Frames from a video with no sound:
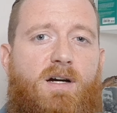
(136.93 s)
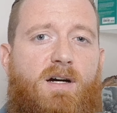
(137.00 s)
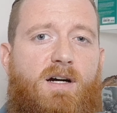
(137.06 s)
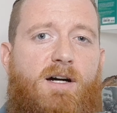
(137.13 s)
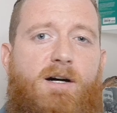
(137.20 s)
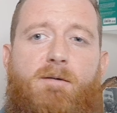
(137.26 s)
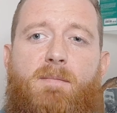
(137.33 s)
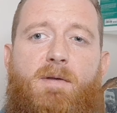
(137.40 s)

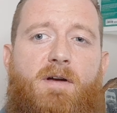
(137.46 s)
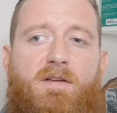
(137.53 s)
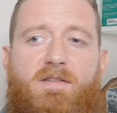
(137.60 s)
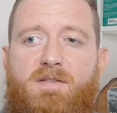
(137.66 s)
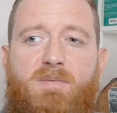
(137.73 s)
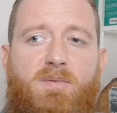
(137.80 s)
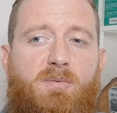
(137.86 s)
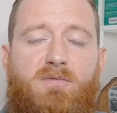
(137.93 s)
I
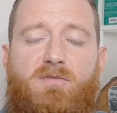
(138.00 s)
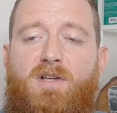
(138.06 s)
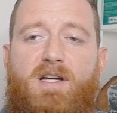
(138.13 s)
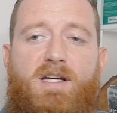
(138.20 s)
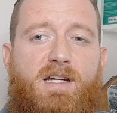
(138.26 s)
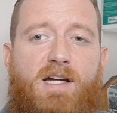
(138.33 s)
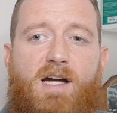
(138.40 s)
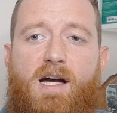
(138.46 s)
see people
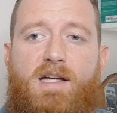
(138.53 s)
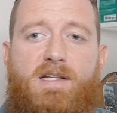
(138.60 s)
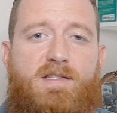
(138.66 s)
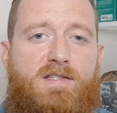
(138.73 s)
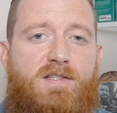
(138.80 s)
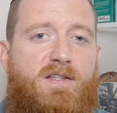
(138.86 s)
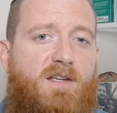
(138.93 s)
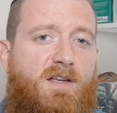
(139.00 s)
flying
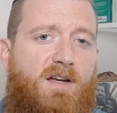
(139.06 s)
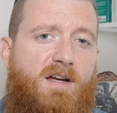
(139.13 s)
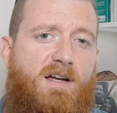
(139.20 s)
kites,